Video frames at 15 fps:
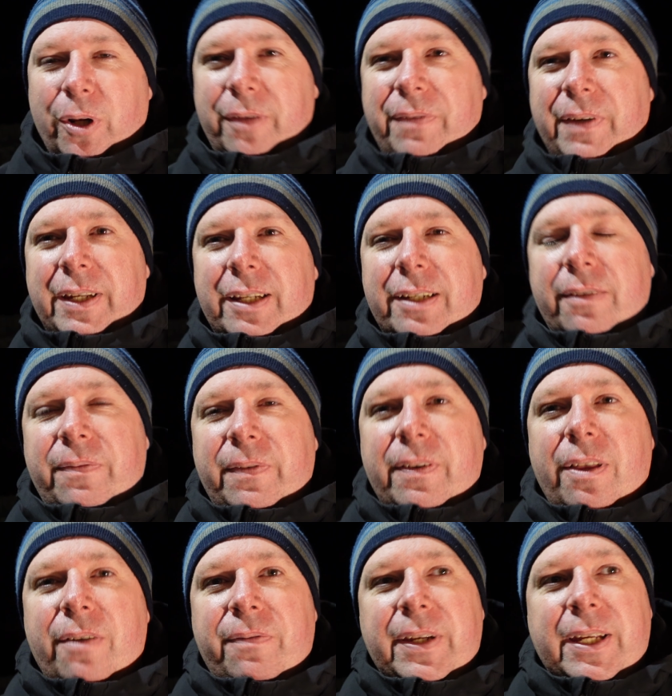the
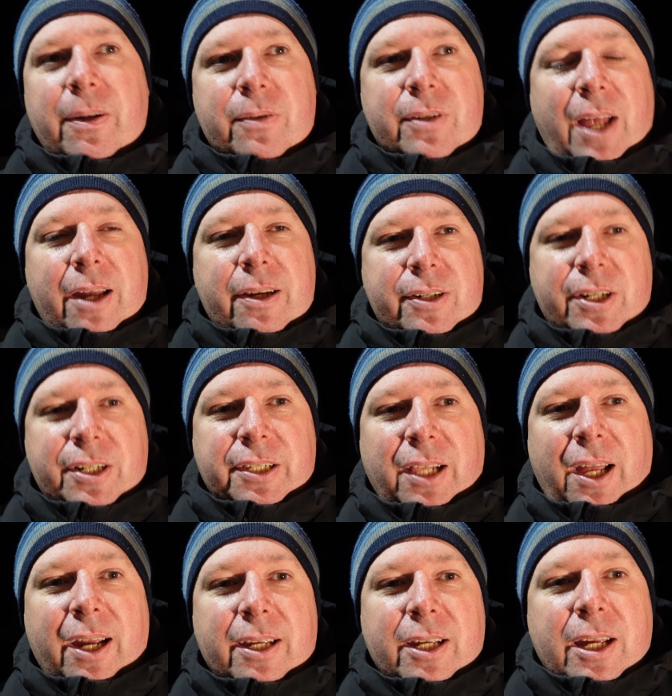thing is that is just
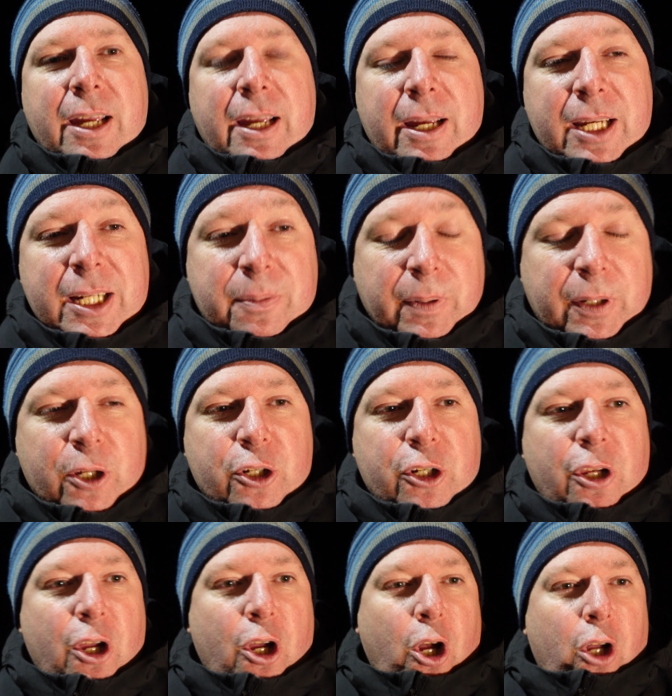like, is because
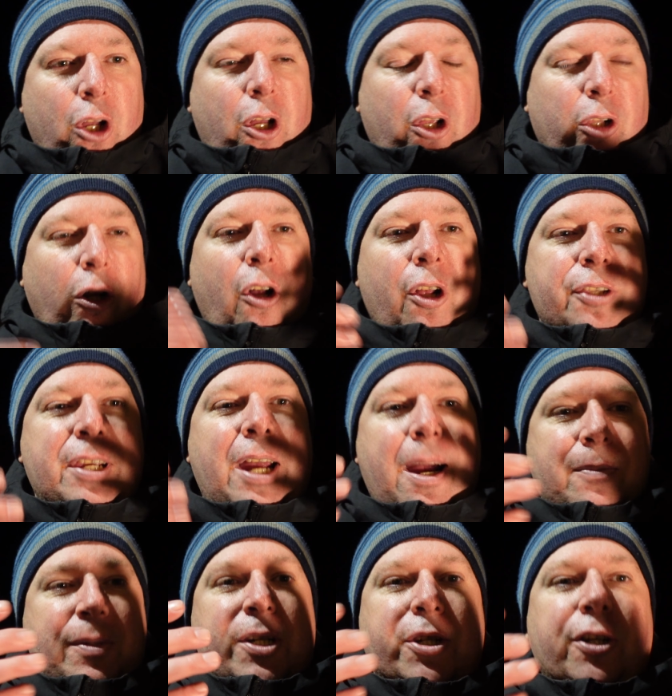a lot of
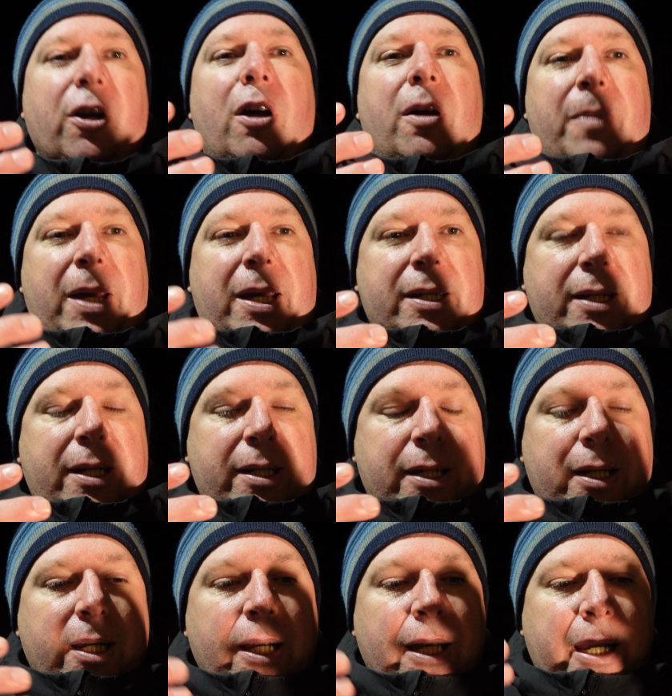times in scare mazes,
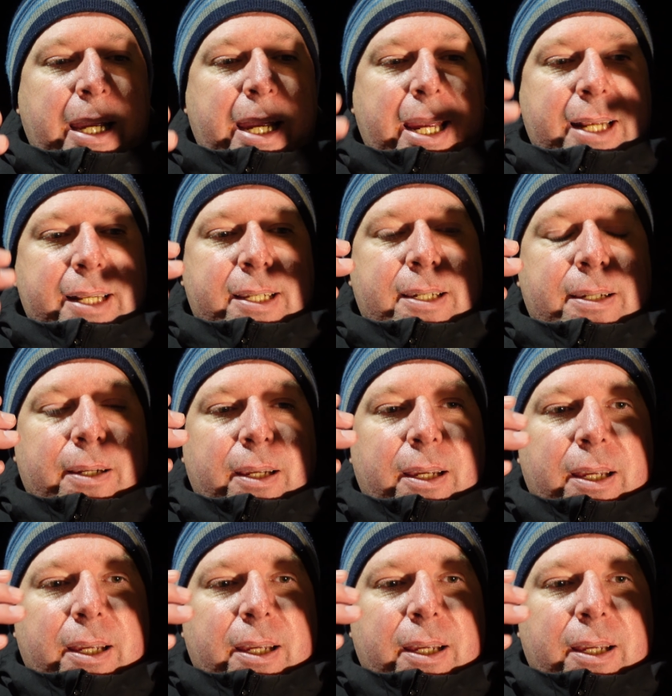it's